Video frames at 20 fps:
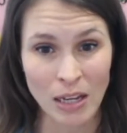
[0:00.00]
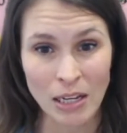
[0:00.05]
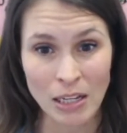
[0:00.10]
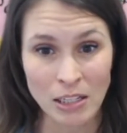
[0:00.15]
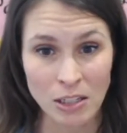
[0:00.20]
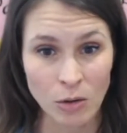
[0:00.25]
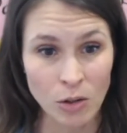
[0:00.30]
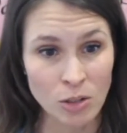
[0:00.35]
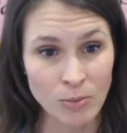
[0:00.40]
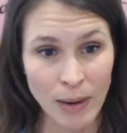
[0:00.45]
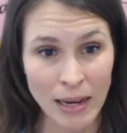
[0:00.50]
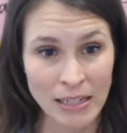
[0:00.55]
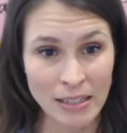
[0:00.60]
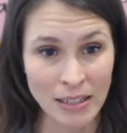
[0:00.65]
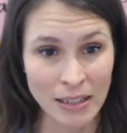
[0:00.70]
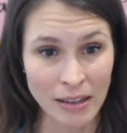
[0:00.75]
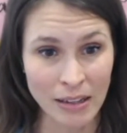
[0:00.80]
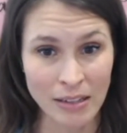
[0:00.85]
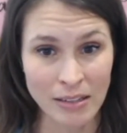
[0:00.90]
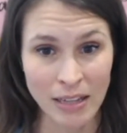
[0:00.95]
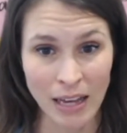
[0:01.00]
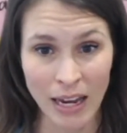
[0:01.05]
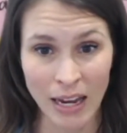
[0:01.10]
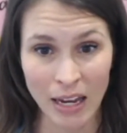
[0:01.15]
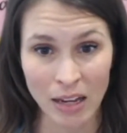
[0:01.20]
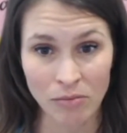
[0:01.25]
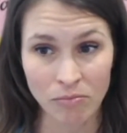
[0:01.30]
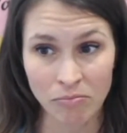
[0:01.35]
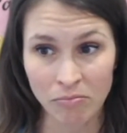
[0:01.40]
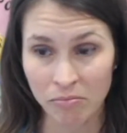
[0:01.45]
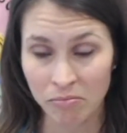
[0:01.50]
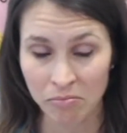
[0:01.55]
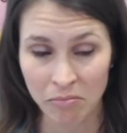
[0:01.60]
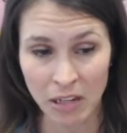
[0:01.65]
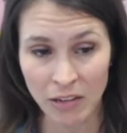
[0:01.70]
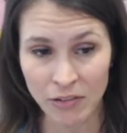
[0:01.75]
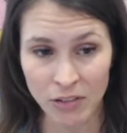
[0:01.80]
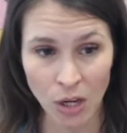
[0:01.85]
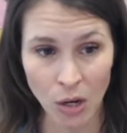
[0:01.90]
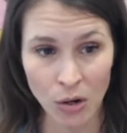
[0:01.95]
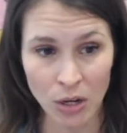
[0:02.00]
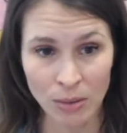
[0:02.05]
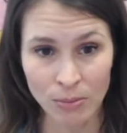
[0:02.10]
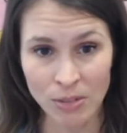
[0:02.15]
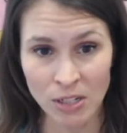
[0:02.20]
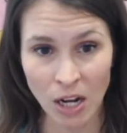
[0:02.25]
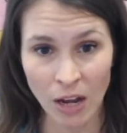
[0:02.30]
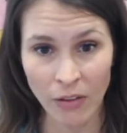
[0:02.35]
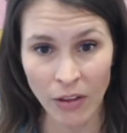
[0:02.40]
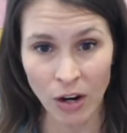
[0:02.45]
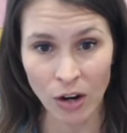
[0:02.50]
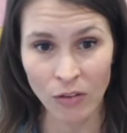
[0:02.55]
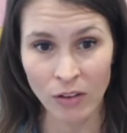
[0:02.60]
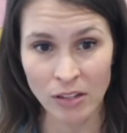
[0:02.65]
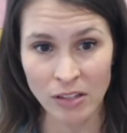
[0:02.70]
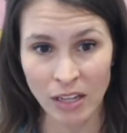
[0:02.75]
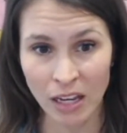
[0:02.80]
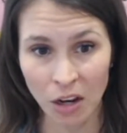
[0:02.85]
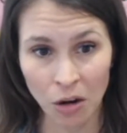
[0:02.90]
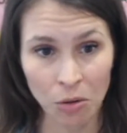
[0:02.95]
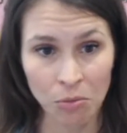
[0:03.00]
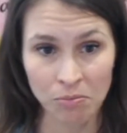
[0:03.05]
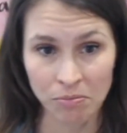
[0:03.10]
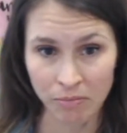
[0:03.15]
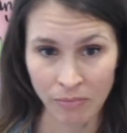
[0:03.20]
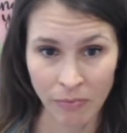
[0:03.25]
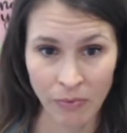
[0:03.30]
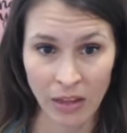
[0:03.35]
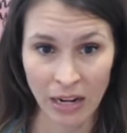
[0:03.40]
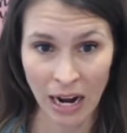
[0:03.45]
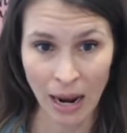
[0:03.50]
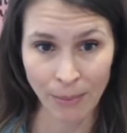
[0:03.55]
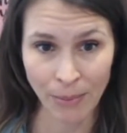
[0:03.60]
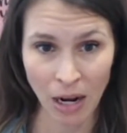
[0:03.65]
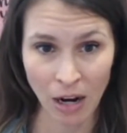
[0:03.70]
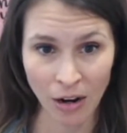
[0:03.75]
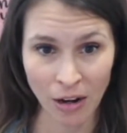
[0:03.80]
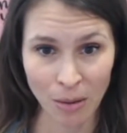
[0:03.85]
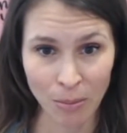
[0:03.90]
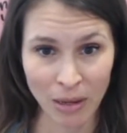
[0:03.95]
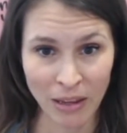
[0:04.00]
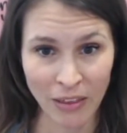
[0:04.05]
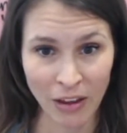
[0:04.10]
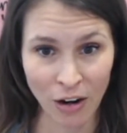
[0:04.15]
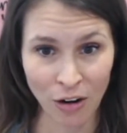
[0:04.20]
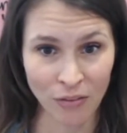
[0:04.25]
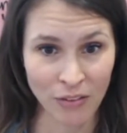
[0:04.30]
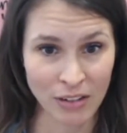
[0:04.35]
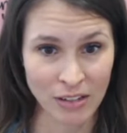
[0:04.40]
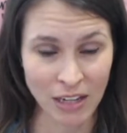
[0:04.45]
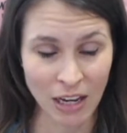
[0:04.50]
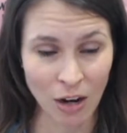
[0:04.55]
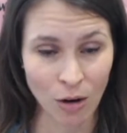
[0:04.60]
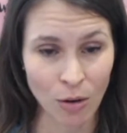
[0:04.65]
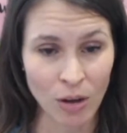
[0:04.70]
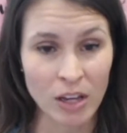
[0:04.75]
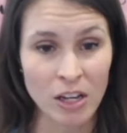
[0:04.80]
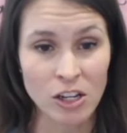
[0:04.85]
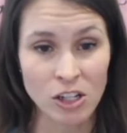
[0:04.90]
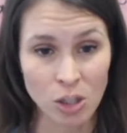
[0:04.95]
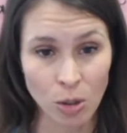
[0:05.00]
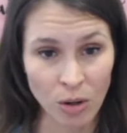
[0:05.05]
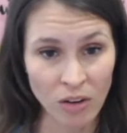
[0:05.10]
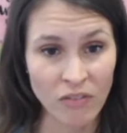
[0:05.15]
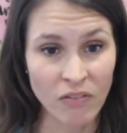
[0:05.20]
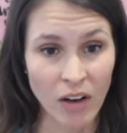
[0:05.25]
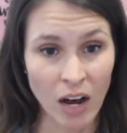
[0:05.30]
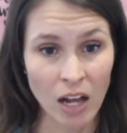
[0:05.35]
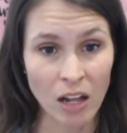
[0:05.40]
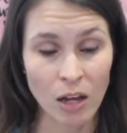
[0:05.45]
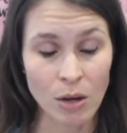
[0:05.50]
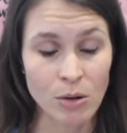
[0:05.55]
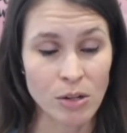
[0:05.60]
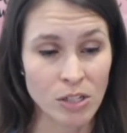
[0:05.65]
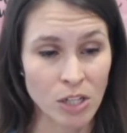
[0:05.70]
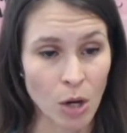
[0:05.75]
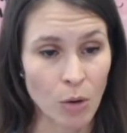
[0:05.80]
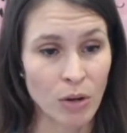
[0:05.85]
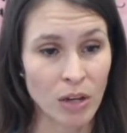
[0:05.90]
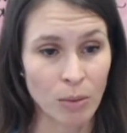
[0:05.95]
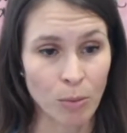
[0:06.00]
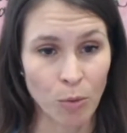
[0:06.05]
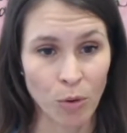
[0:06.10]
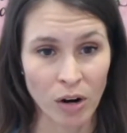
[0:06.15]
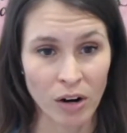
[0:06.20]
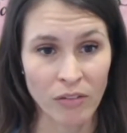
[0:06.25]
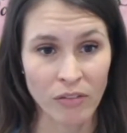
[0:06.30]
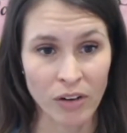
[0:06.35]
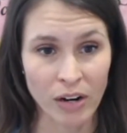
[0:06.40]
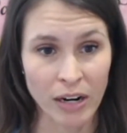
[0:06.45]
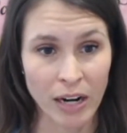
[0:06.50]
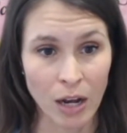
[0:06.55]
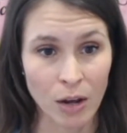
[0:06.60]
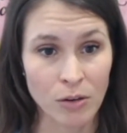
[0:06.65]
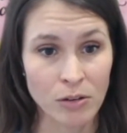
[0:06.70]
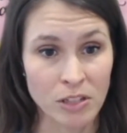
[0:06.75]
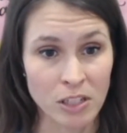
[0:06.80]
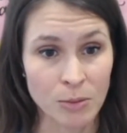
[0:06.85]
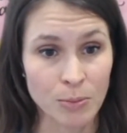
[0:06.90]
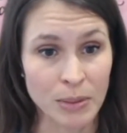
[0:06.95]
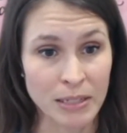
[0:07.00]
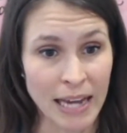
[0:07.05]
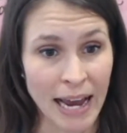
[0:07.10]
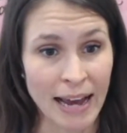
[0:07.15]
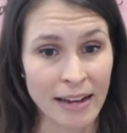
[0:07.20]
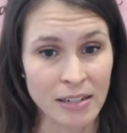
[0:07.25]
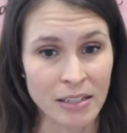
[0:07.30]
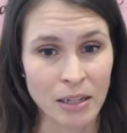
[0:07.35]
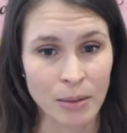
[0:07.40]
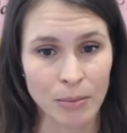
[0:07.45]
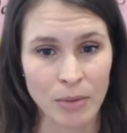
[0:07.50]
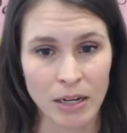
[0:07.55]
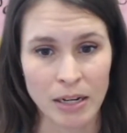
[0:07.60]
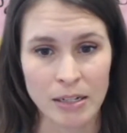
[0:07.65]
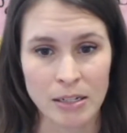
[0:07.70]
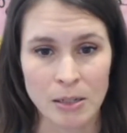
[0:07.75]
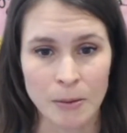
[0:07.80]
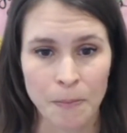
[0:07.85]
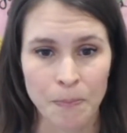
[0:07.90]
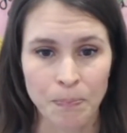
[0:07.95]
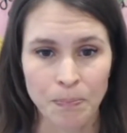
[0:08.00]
So it's basically saying, if sodium's not there in the cell, then I'm not going to be there in the cell. So it follows sodium wherever it goes, the potassium does.